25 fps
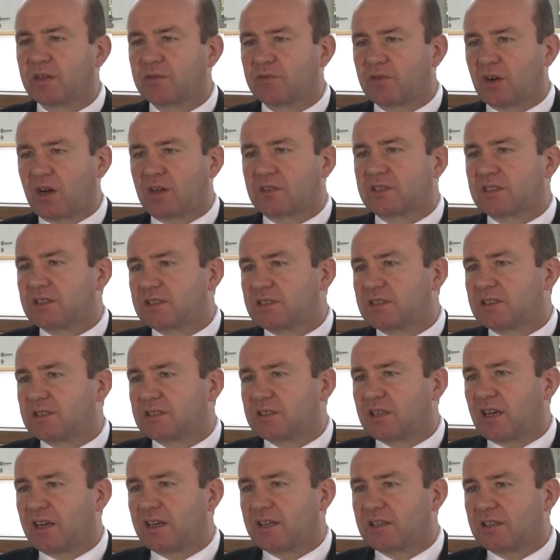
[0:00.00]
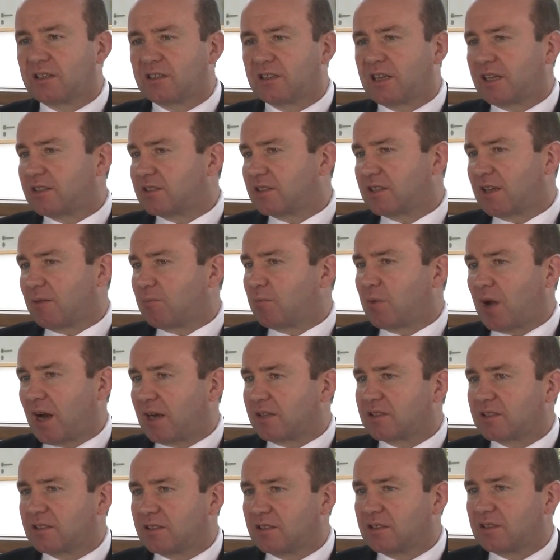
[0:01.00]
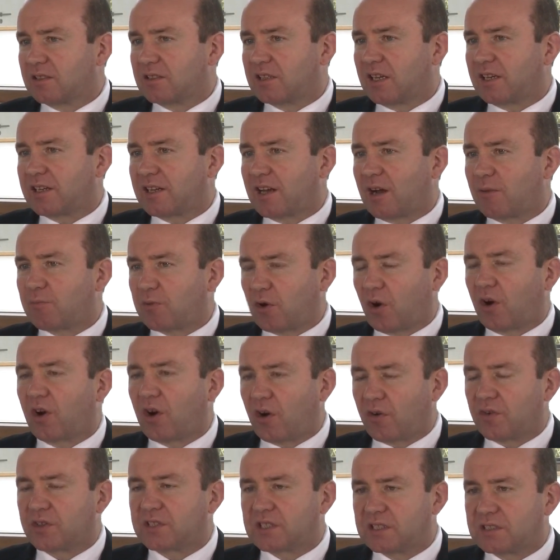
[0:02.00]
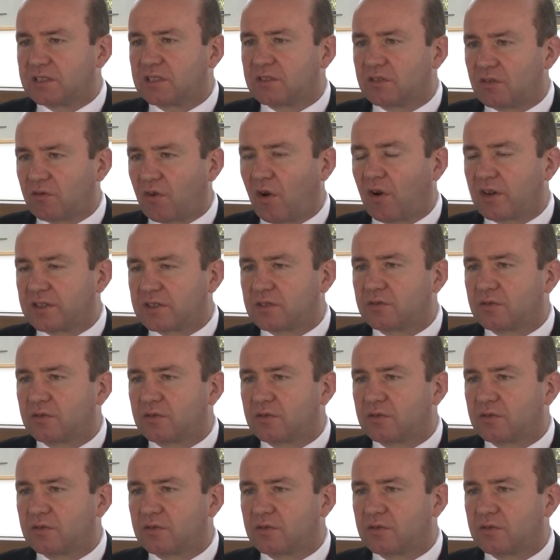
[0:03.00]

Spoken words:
Francis is saying, let's get back to getting our priorities in the right